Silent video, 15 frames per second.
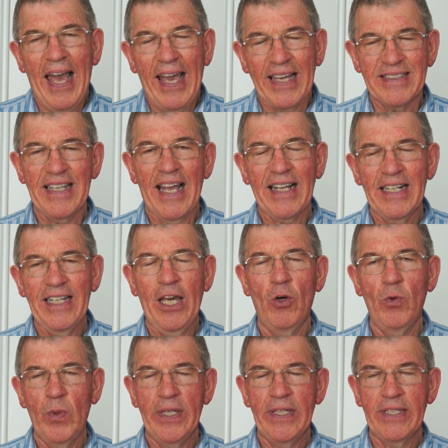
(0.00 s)
exactly
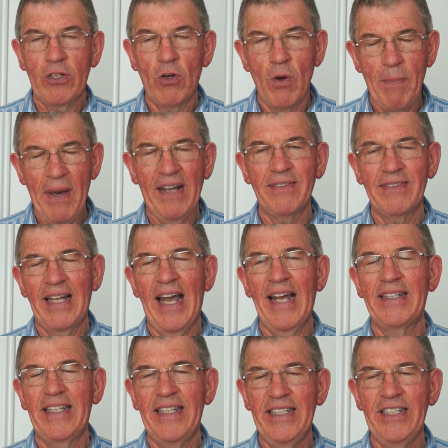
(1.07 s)
how we go about
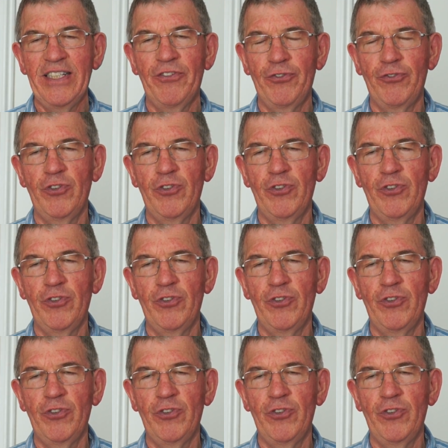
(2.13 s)
that in